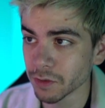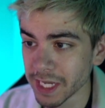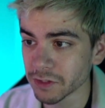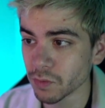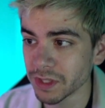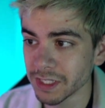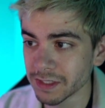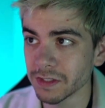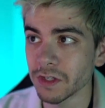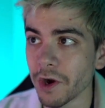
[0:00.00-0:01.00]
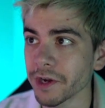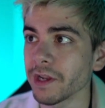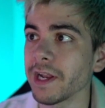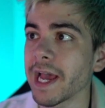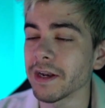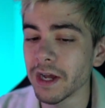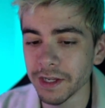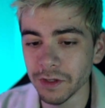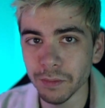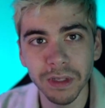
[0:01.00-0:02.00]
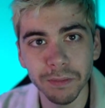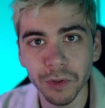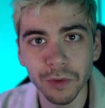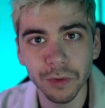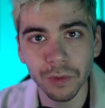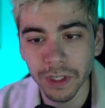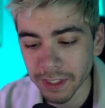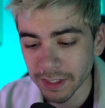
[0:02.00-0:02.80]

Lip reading: So that's what this is targeted at, not you people who